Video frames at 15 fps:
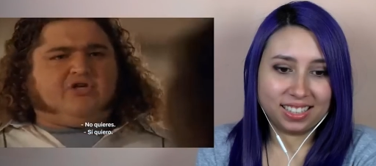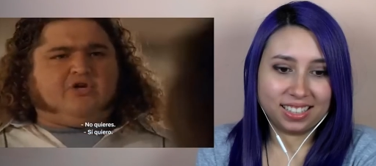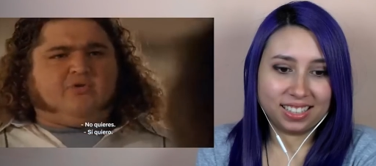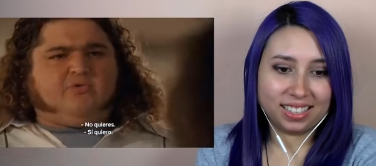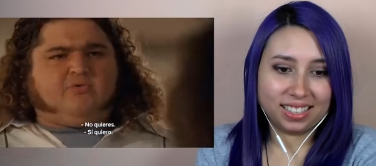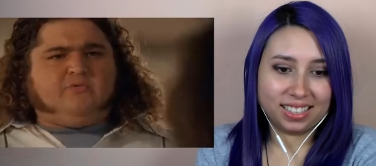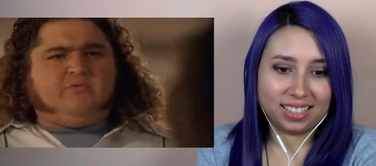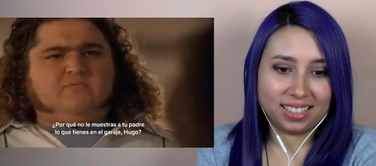Speaker 1: do.
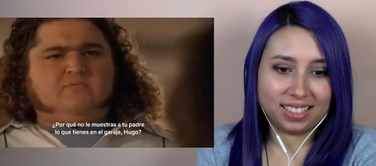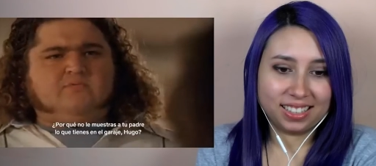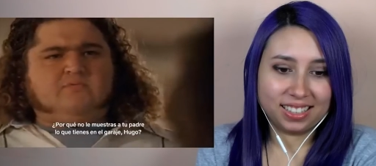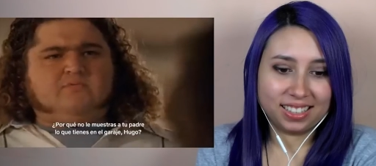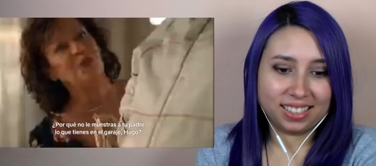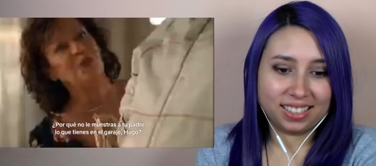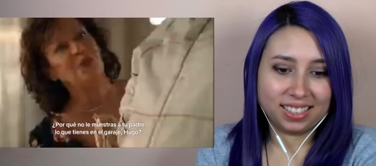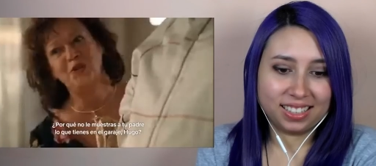Why don't
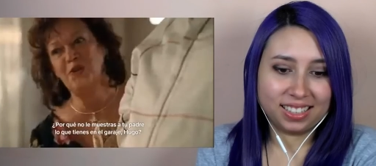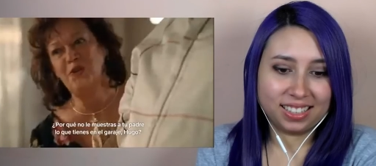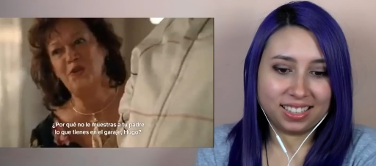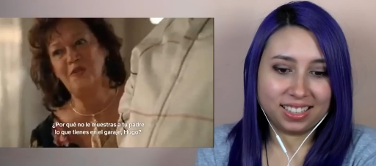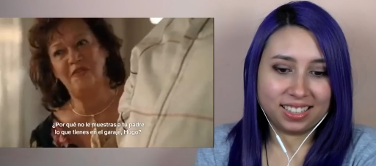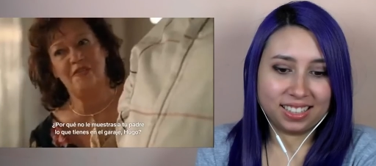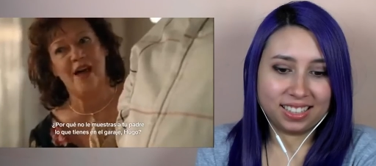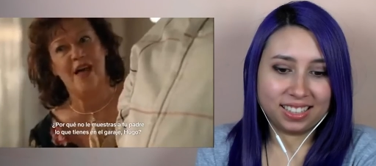you show your
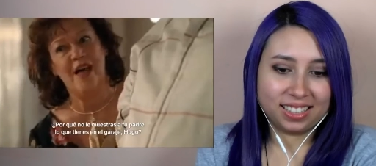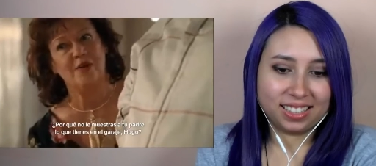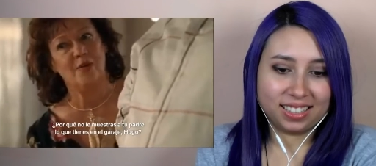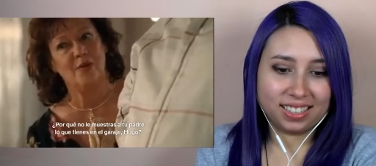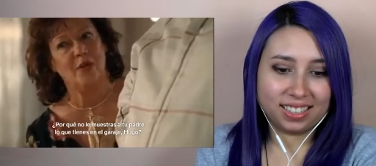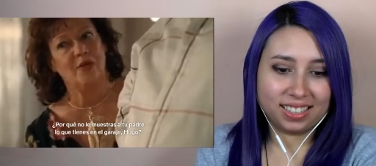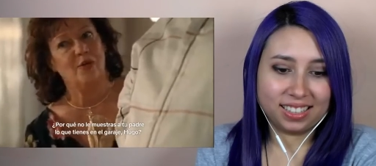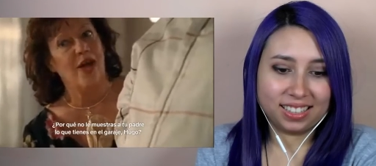father
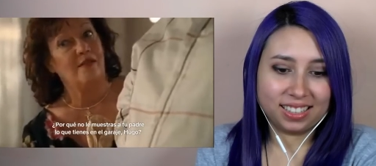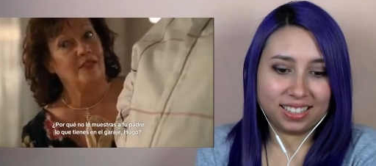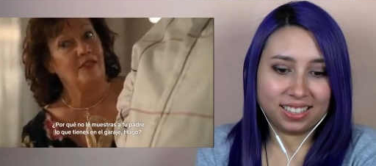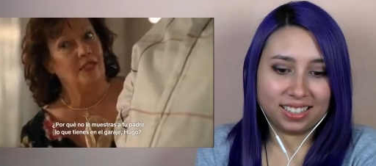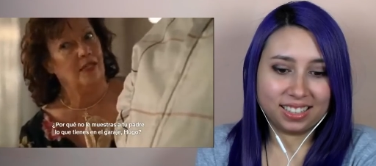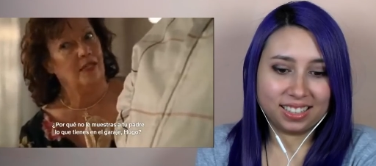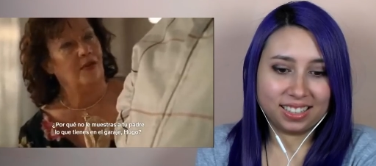what you have in the